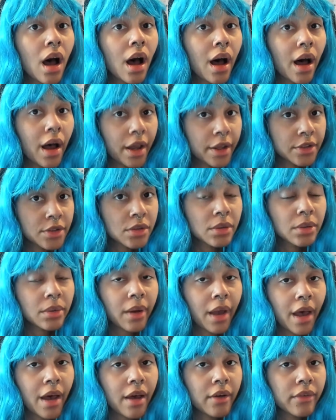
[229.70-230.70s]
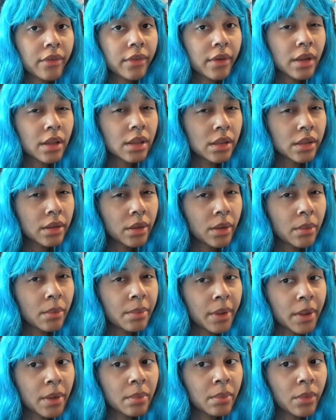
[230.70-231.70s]
I do have a little
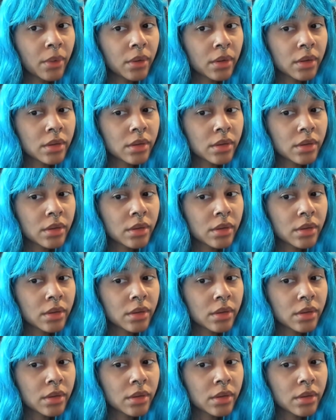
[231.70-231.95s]
bit more